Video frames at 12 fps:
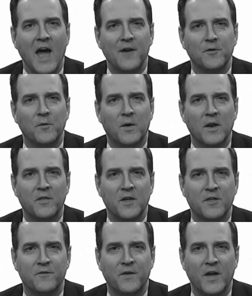Every one of
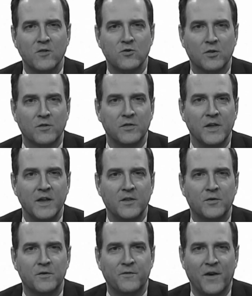these events should
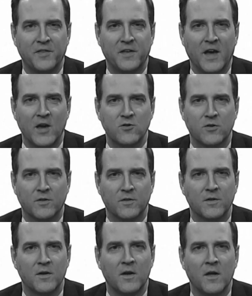lead to an investigation.
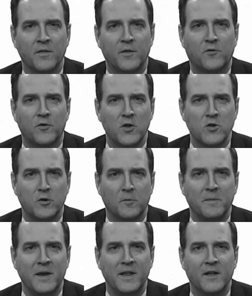The
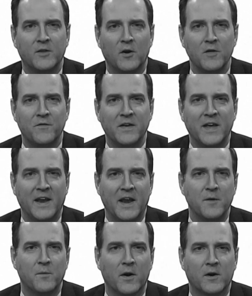traditional media don't even get
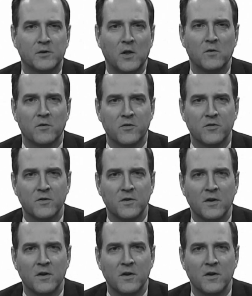anywhere close.